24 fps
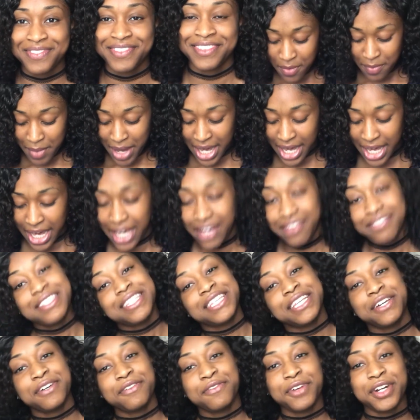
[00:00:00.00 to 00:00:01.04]
So my 8th
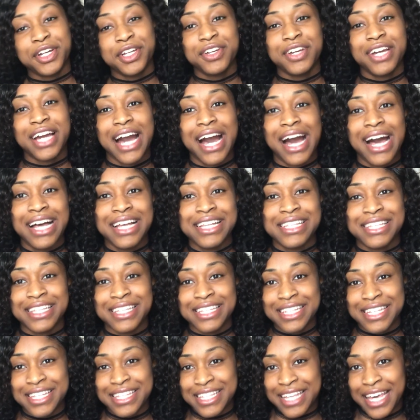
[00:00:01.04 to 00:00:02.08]
tip for you guys
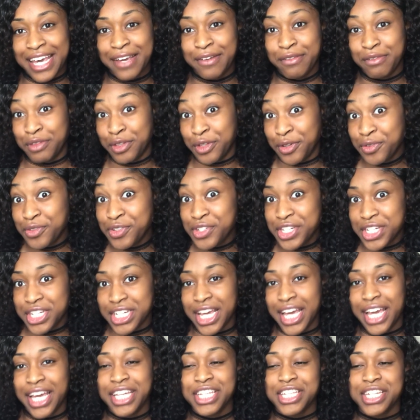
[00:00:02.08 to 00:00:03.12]
is to save loose
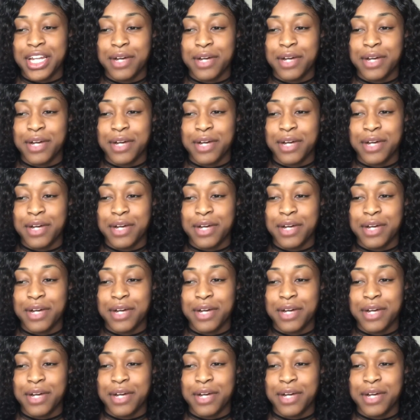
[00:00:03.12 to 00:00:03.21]
change.